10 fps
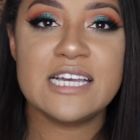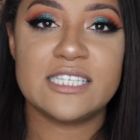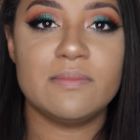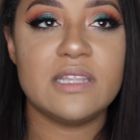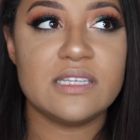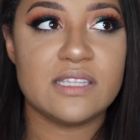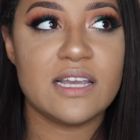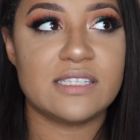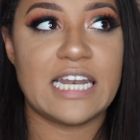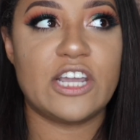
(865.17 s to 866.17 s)
some of these
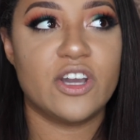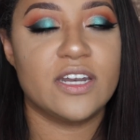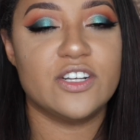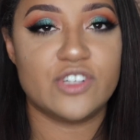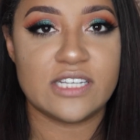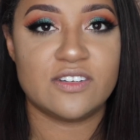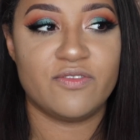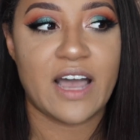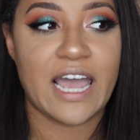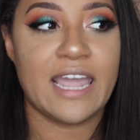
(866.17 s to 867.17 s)
things, and I couldn't
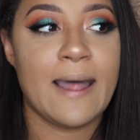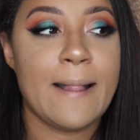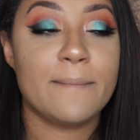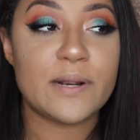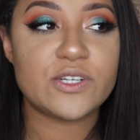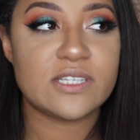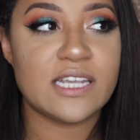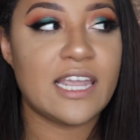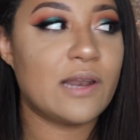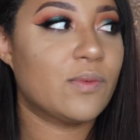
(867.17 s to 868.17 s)
justify
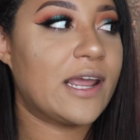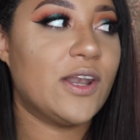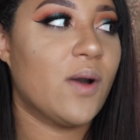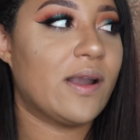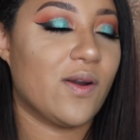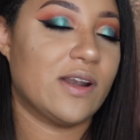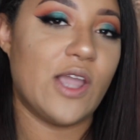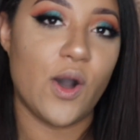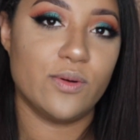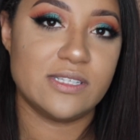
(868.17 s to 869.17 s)
purchasing it when I know I
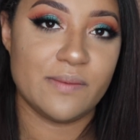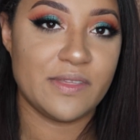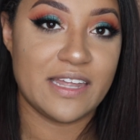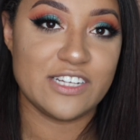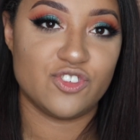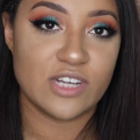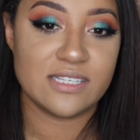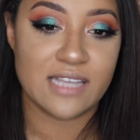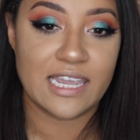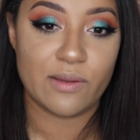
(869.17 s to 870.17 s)
already own something that is
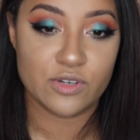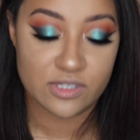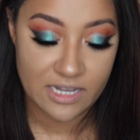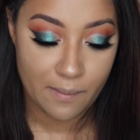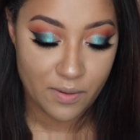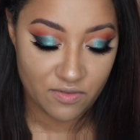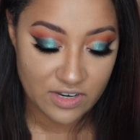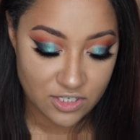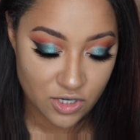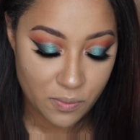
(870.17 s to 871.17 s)
just like it, which is like a
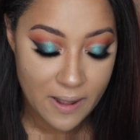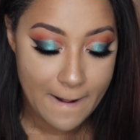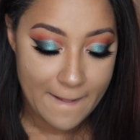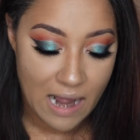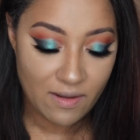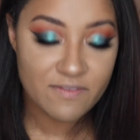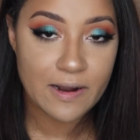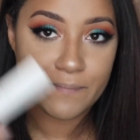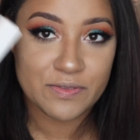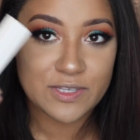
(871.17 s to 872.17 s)
perfect dupe.
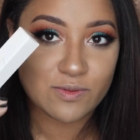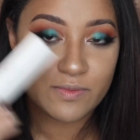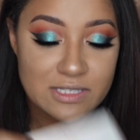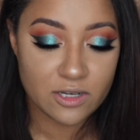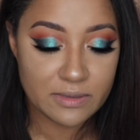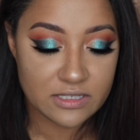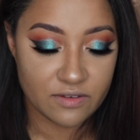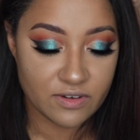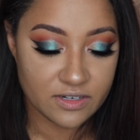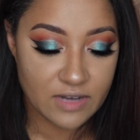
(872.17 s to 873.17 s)
However, this one was a little bit
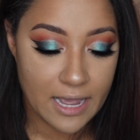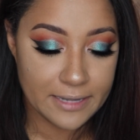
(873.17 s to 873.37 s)
different.